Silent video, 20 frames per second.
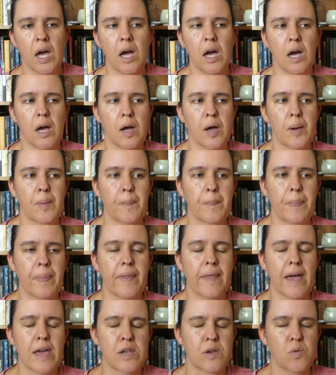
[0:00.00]

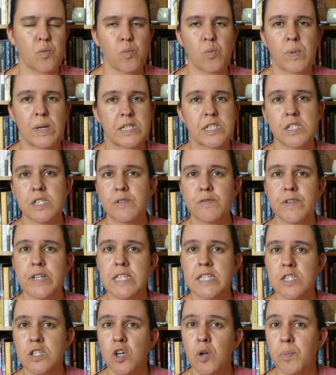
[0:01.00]
and when she
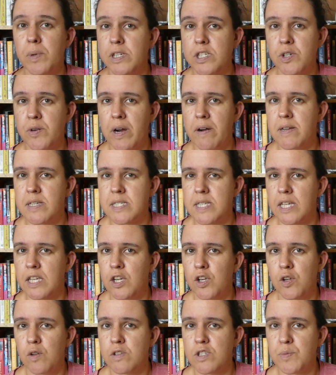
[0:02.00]
reads obituaries in
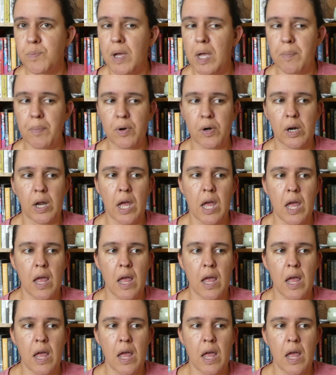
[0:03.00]
the newspaper,